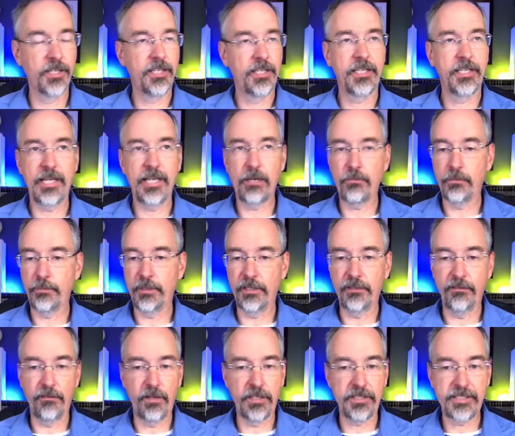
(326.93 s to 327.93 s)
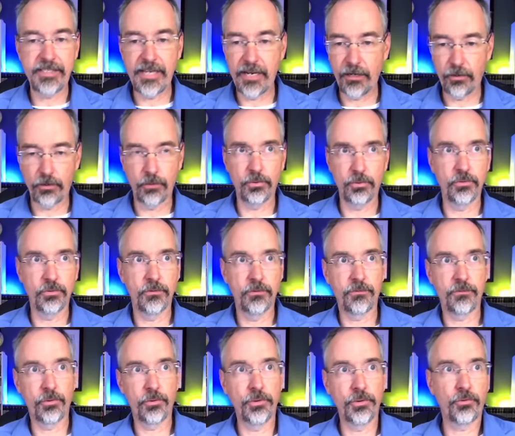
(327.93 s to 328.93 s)
and that would be terrible
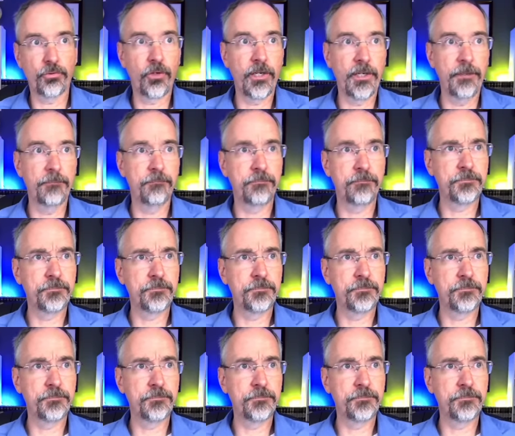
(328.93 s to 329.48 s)
for Ukraine.